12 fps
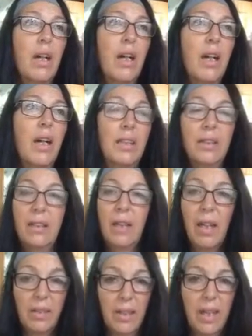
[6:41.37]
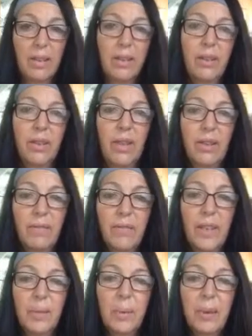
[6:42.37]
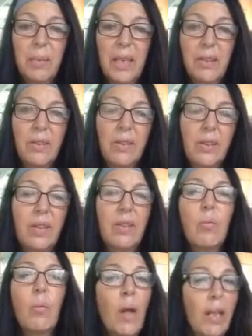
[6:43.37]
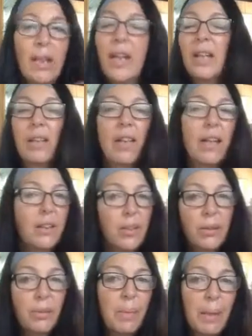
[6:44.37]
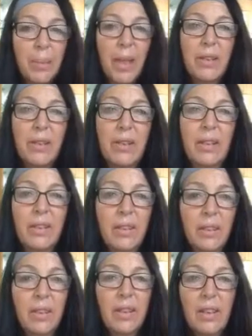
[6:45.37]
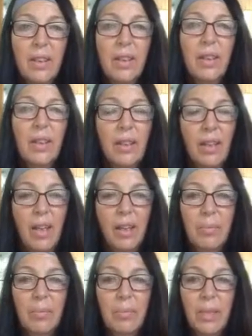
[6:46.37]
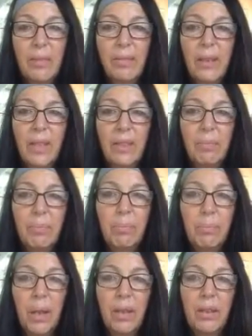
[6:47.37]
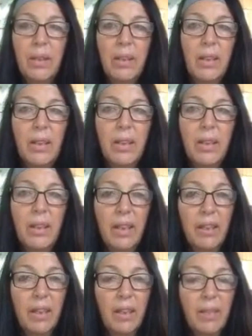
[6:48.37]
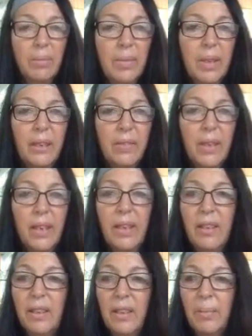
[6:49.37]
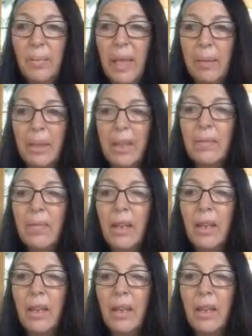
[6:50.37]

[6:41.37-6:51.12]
I contacted her on Facebook Messenger, and while I had a lot to do with my brother and his lovely partner, Eva, and their baby,